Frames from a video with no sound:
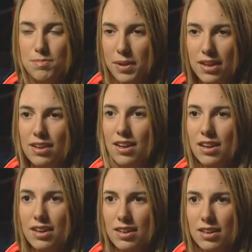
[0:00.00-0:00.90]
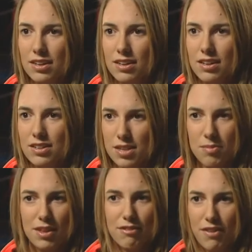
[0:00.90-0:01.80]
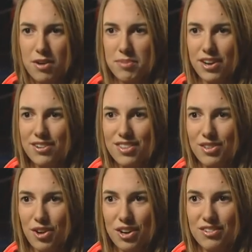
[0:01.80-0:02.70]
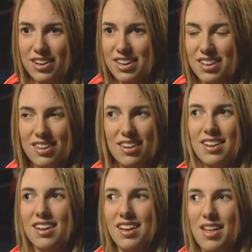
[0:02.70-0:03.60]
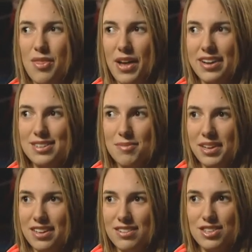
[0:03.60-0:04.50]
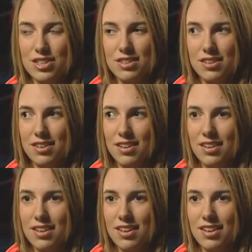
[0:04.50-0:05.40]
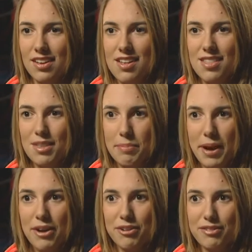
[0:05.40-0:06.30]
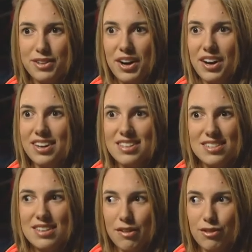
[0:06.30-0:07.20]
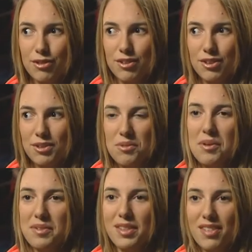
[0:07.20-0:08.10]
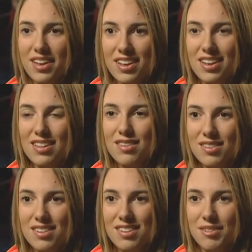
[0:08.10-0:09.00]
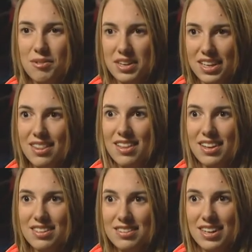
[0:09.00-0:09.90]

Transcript: been something far better in the long run, and that to me is just the power of God. It's never what we think, it's what He thinks.